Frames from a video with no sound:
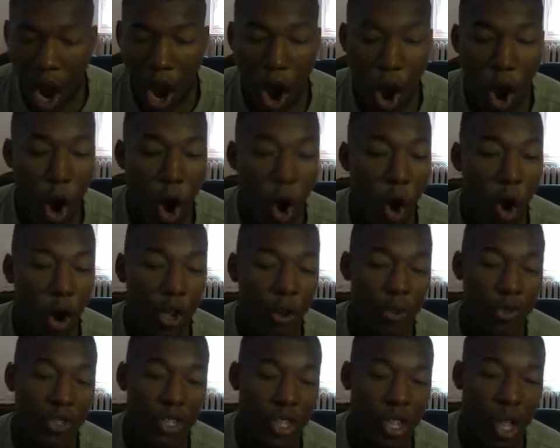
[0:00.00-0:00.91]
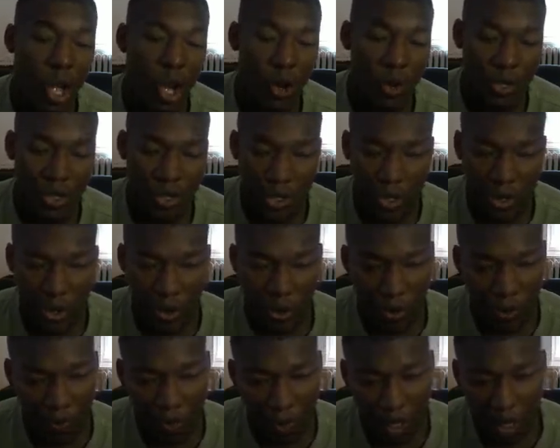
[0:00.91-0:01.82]
Oh, he was close
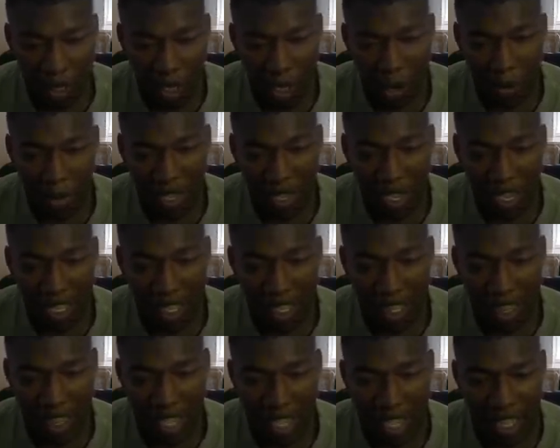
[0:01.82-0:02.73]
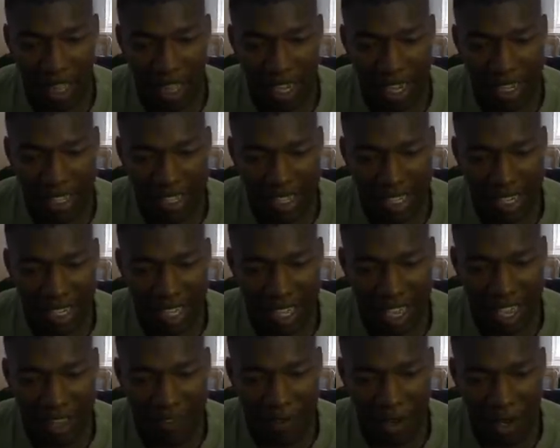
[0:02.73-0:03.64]
too. But yeah, uh, like I said in the
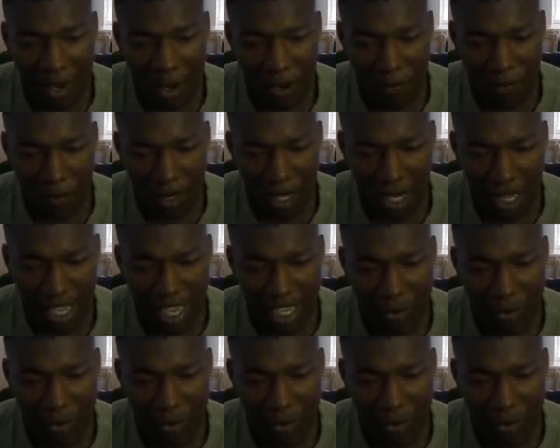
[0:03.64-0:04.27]
last video, in the